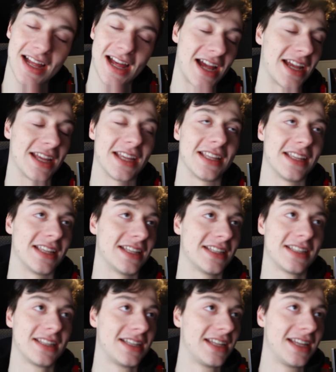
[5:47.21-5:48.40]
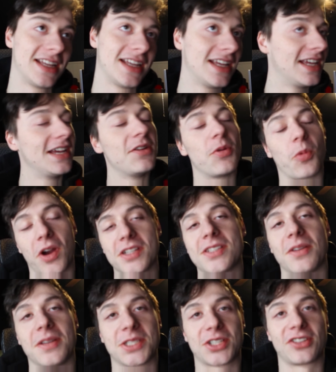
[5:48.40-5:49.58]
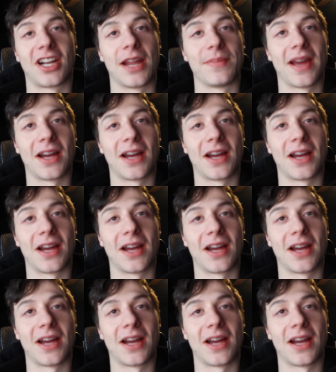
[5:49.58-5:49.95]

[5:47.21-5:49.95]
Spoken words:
Words don't describe